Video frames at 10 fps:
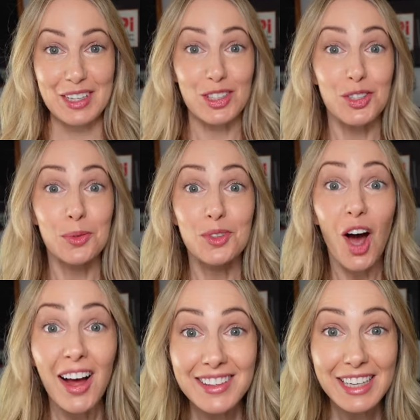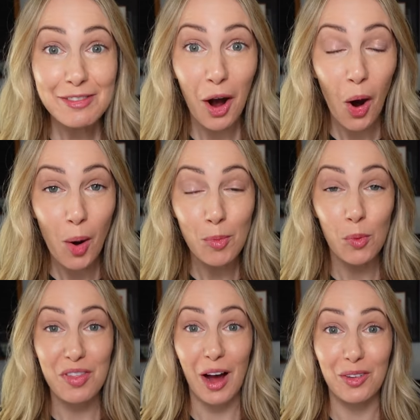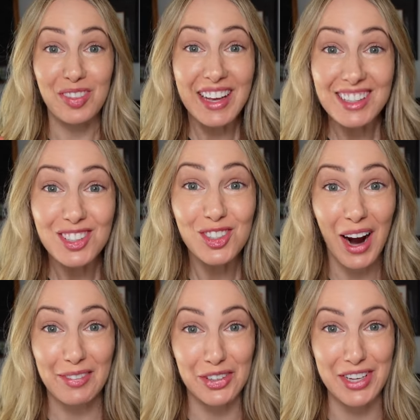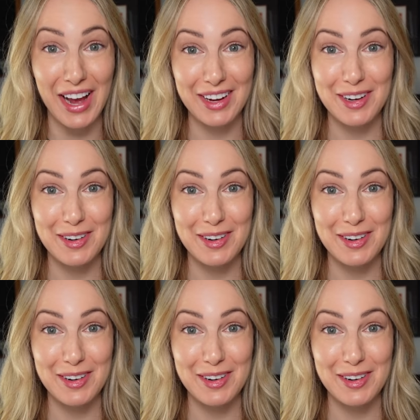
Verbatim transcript: Do not leave home without this travel tech.